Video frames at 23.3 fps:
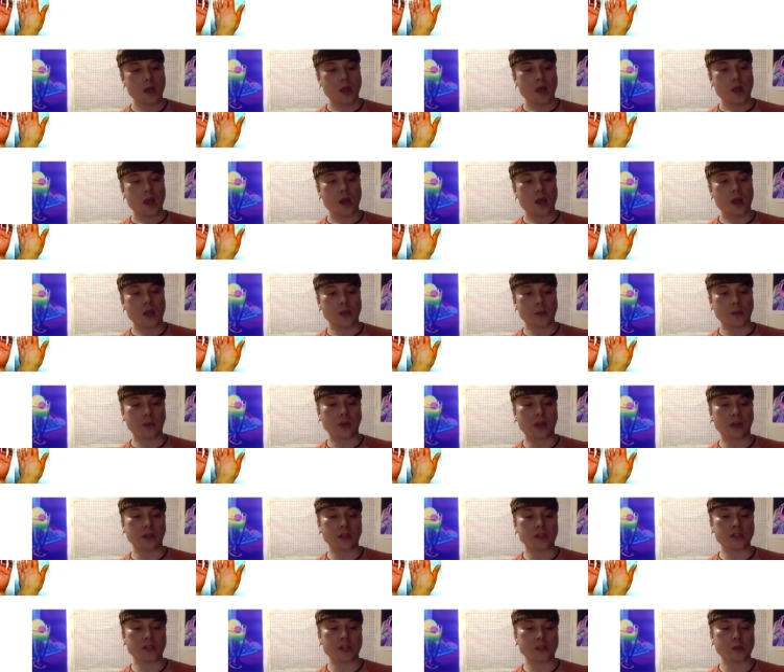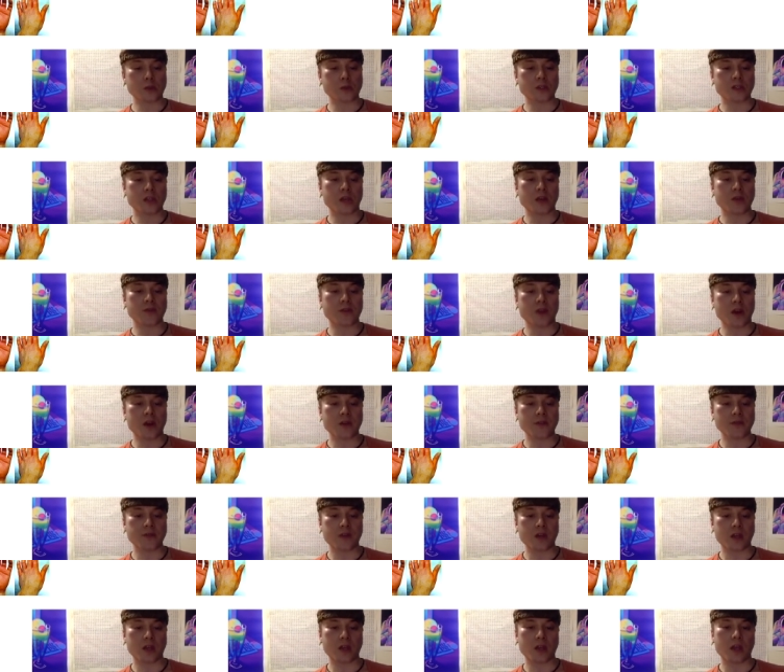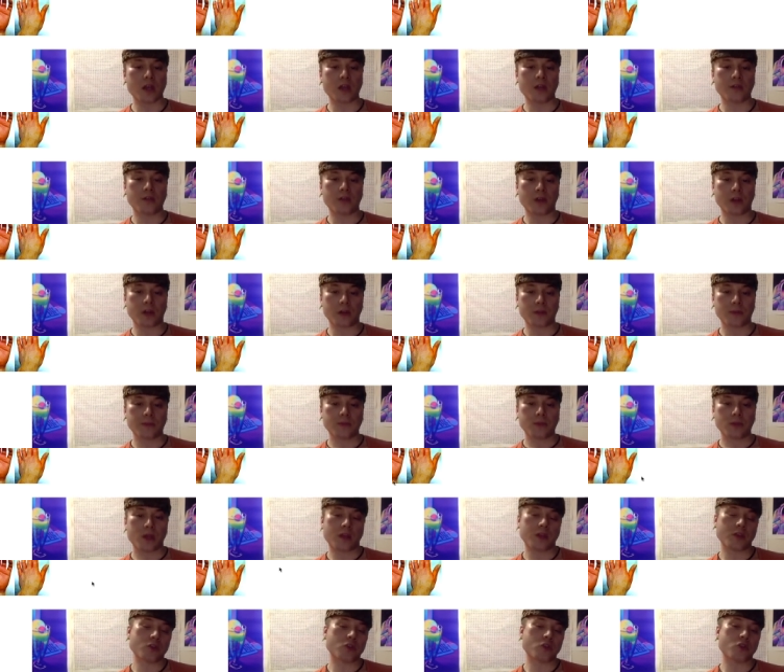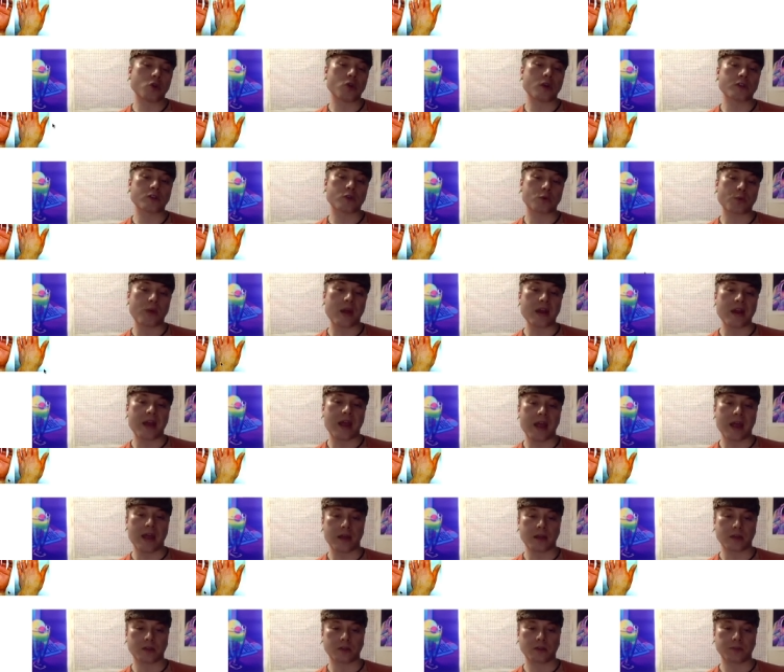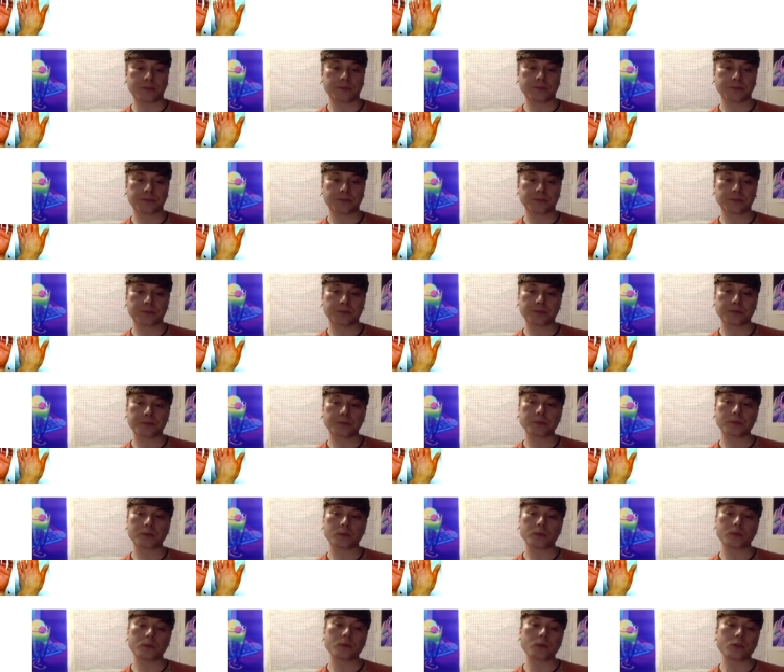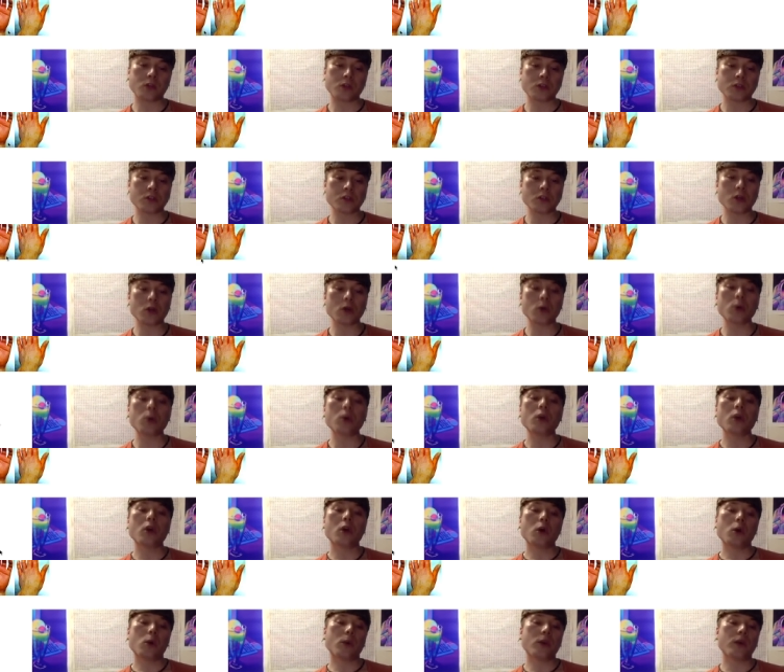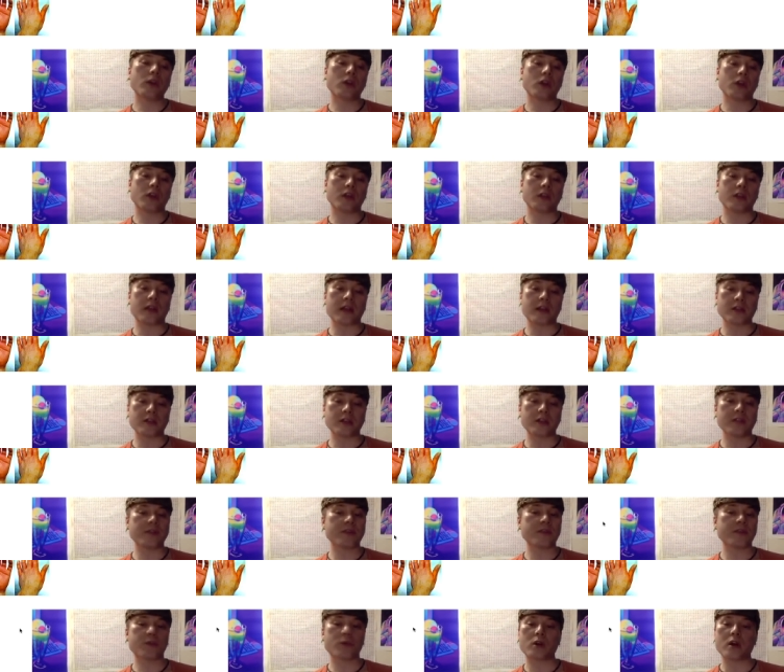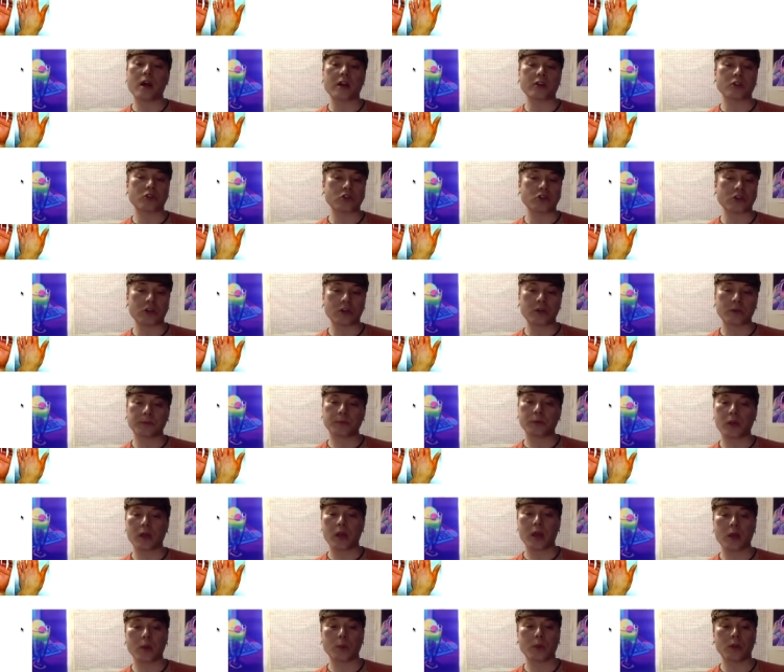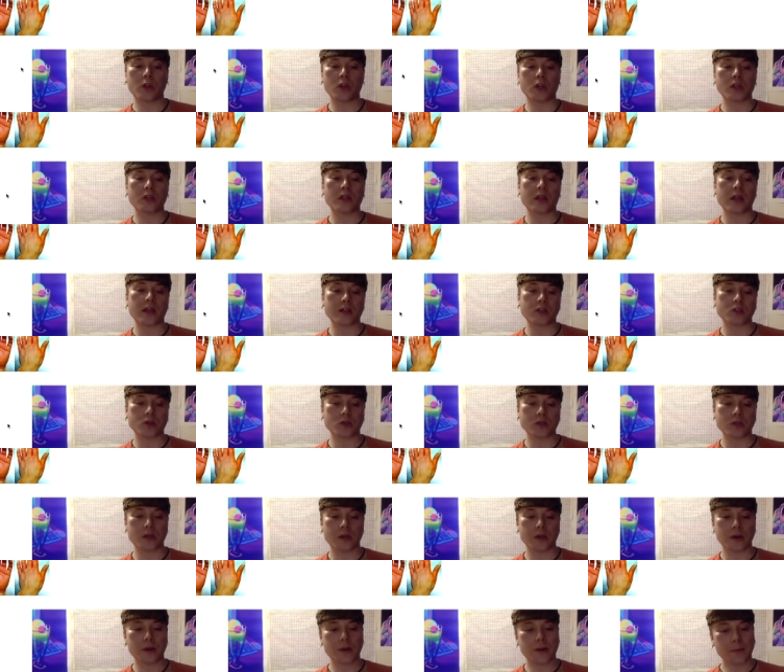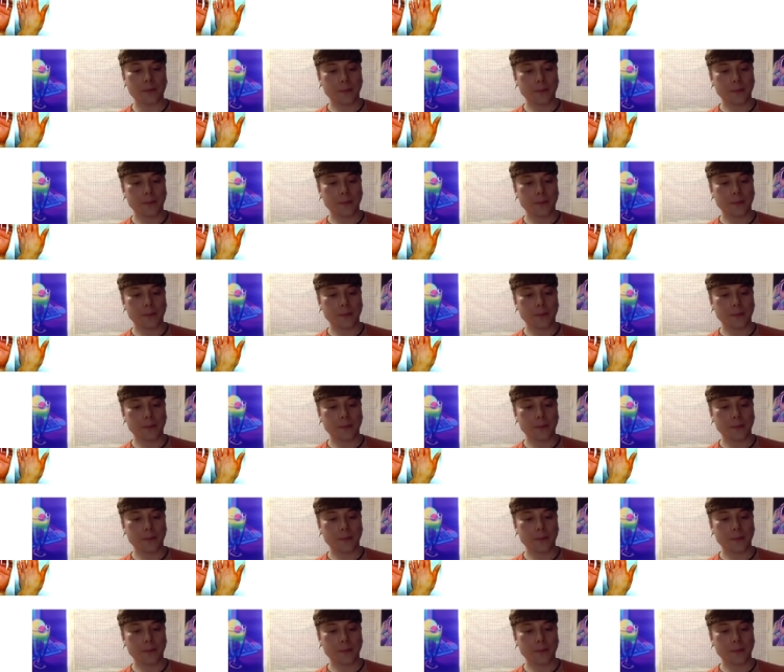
And the platelets, as we said, very fucking elevated. And this dude has a red hand. So we look at the answer, even if we're not sure, okay, we look at the answers here.